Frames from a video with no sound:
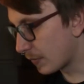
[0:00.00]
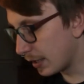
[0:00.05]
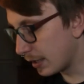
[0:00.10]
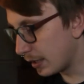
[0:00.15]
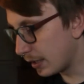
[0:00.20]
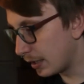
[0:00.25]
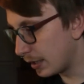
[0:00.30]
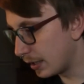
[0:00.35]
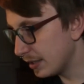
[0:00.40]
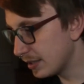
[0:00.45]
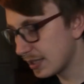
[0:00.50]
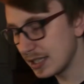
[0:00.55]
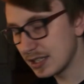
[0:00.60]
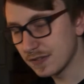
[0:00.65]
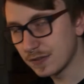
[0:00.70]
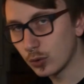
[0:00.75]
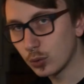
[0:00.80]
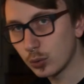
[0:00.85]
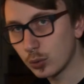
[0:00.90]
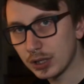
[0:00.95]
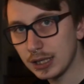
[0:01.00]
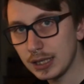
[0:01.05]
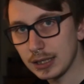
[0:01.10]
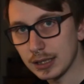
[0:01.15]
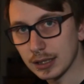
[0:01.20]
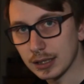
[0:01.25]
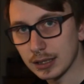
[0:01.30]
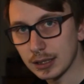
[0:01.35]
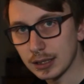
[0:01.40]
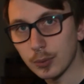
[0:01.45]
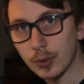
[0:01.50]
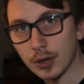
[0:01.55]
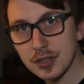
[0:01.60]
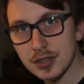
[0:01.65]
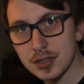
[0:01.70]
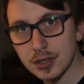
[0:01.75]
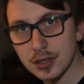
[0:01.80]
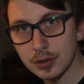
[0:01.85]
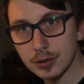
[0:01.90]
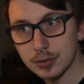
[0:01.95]
And this kid's 14, he was,
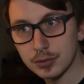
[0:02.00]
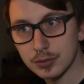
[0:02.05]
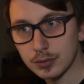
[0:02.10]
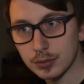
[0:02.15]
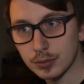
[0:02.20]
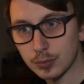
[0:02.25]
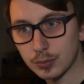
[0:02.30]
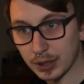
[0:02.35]
when